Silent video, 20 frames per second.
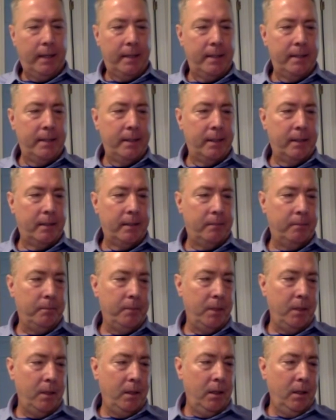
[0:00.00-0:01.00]
and
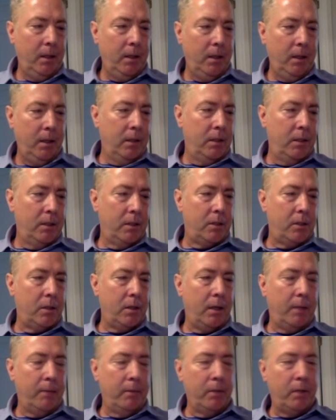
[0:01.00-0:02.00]
um, you
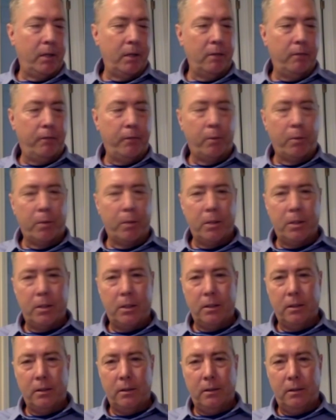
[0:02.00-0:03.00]
just I'm looking
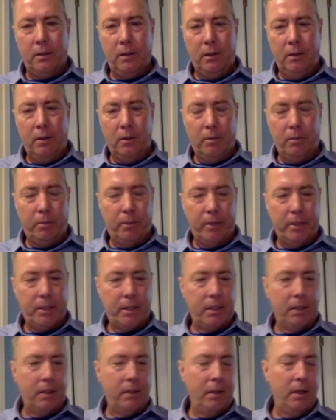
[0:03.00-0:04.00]
forward to you know
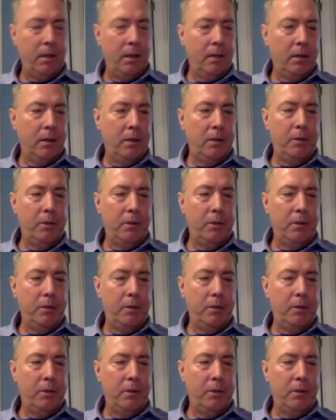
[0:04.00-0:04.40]
embracing